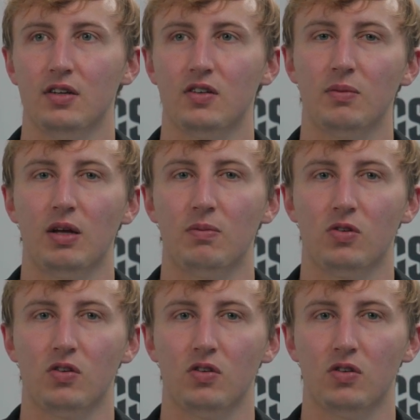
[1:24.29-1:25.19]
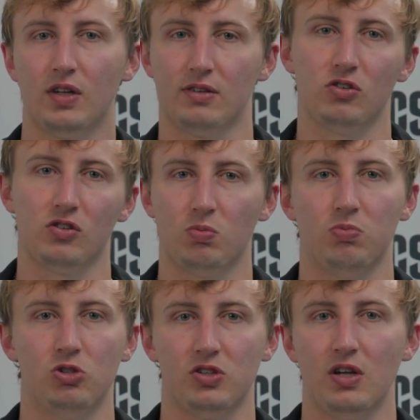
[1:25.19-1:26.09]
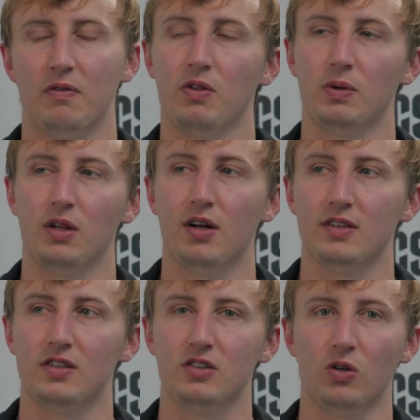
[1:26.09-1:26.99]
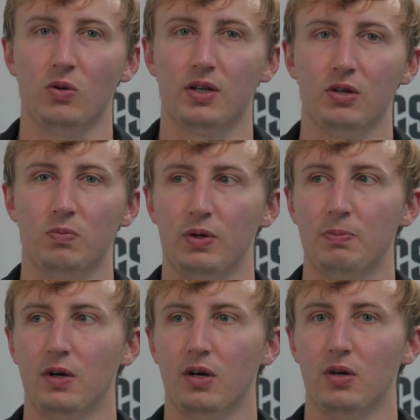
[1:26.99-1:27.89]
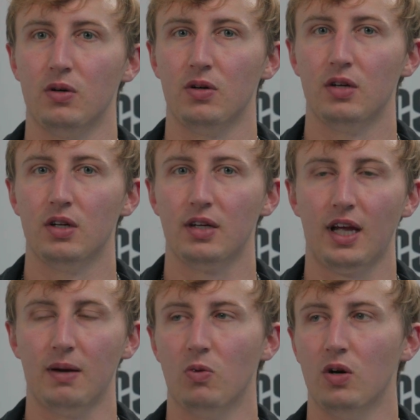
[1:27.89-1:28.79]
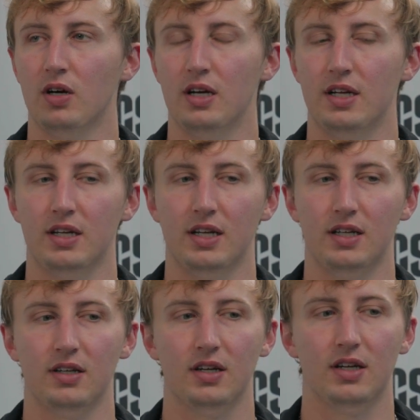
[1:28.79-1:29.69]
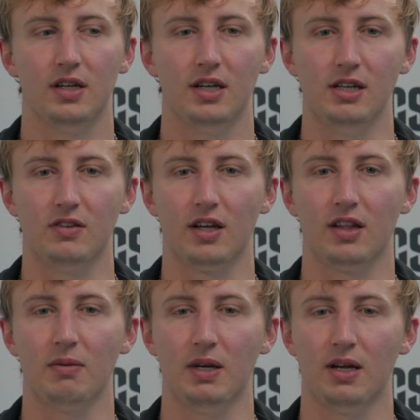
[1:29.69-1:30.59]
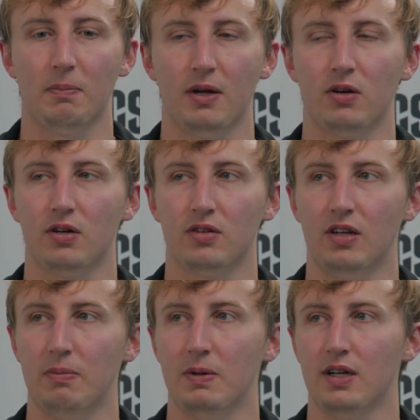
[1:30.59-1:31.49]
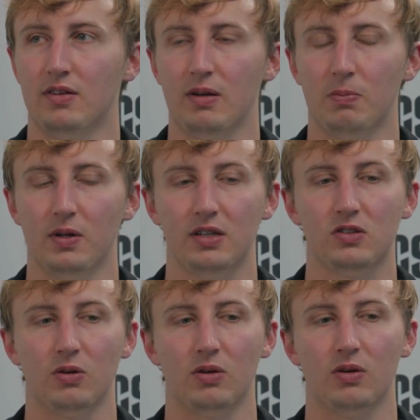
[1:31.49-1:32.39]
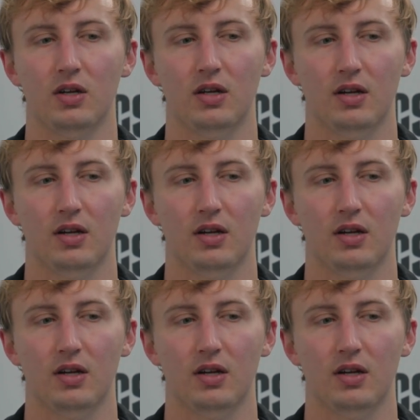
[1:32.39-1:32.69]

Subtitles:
sometimes like just now, even though we lost, he solo killed Bwipo game 1, and he's I think making better TP and team play. So